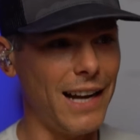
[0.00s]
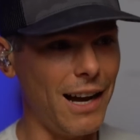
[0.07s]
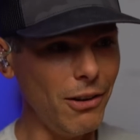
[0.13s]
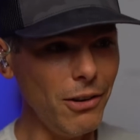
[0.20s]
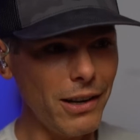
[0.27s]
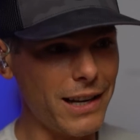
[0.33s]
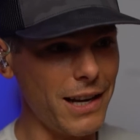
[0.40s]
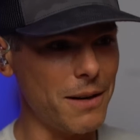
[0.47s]

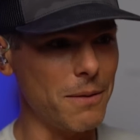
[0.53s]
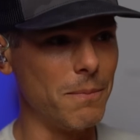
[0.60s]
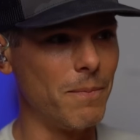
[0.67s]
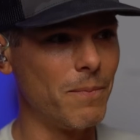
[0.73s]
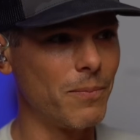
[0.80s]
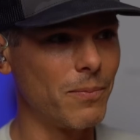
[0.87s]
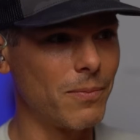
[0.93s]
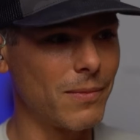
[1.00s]
look at him.
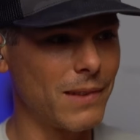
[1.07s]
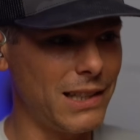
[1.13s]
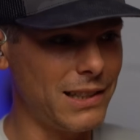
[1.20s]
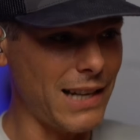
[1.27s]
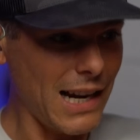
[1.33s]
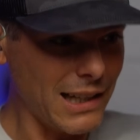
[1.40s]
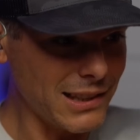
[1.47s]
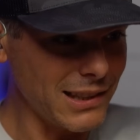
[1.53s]
He's
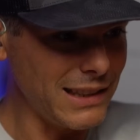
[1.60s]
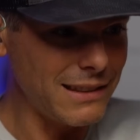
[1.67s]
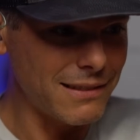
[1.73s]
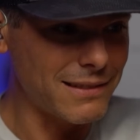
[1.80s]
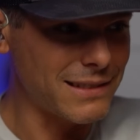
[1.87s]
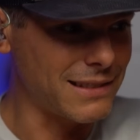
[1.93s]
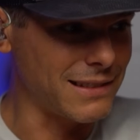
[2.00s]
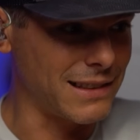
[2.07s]
actually
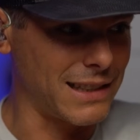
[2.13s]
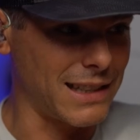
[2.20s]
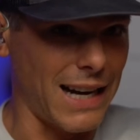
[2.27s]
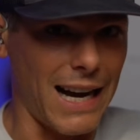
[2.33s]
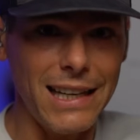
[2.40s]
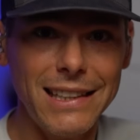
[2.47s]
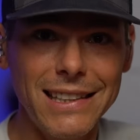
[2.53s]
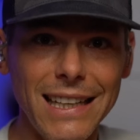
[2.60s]
kind
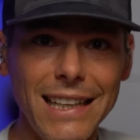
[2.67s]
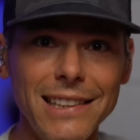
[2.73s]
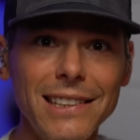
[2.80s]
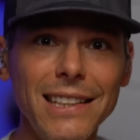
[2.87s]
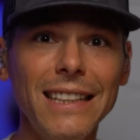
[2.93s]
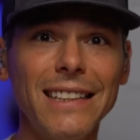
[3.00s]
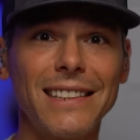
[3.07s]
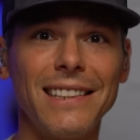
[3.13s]
of
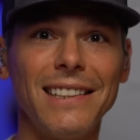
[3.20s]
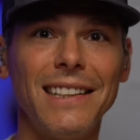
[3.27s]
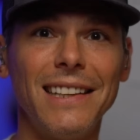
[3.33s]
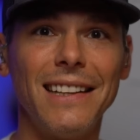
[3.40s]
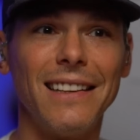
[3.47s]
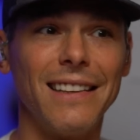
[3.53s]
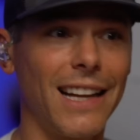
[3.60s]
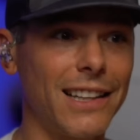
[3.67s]
decent.
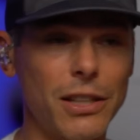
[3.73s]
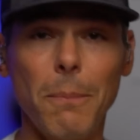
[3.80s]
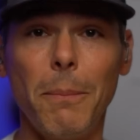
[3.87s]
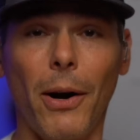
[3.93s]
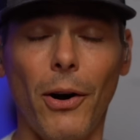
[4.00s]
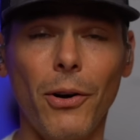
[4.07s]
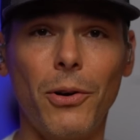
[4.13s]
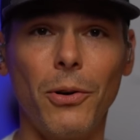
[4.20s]
That's a
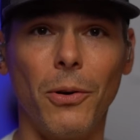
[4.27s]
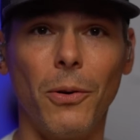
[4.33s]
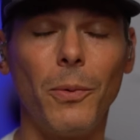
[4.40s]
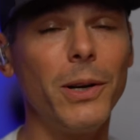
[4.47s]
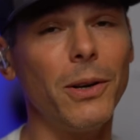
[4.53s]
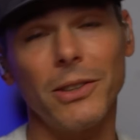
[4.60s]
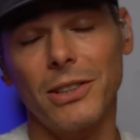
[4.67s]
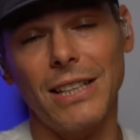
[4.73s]
miracle. We
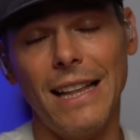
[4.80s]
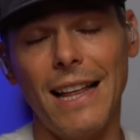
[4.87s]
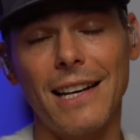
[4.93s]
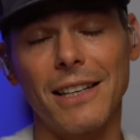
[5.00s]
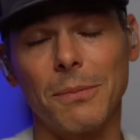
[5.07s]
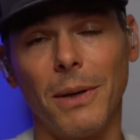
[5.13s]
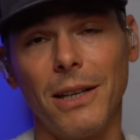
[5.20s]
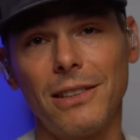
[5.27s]
don't say that as
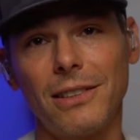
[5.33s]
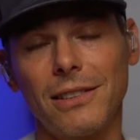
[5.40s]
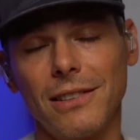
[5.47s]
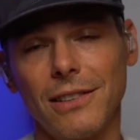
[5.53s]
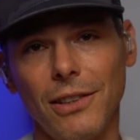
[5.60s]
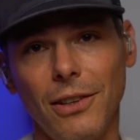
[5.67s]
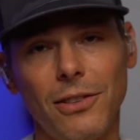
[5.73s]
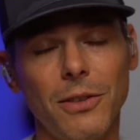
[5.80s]
much.
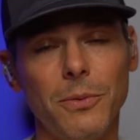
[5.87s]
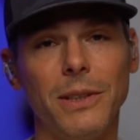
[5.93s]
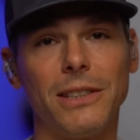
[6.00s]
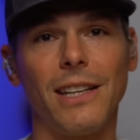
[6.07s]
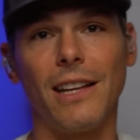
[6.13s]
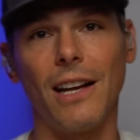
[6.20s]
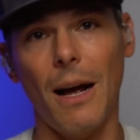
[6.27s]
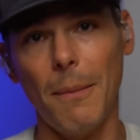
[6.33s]
Usually we say
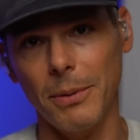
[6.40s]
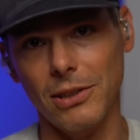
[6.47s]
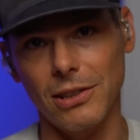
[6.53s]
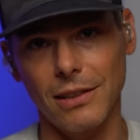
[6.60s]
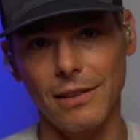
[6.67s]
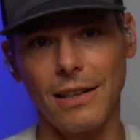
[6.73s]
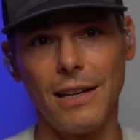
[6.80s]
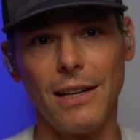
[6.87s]
the
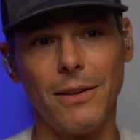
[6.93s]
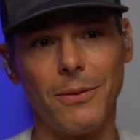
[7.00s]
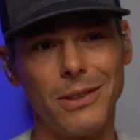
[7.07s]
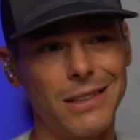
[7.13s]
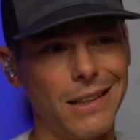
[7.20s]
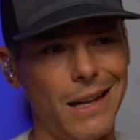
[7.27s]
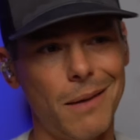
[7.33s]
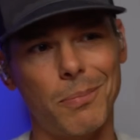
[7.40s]
opposite. We say
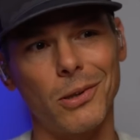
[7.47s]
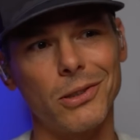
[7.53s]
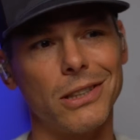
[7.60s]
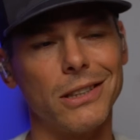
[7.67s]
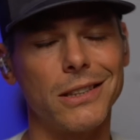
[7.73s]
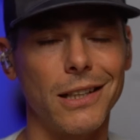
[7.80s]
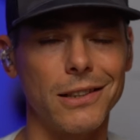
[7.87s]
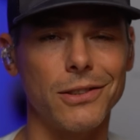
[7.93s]
that person
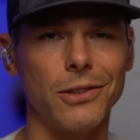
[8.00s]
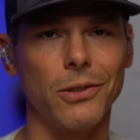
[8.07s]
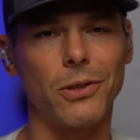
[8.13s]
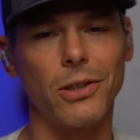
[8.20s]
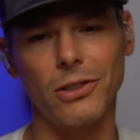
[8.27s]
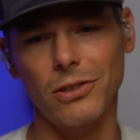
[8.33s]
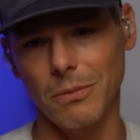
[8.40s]
says they're a Christian,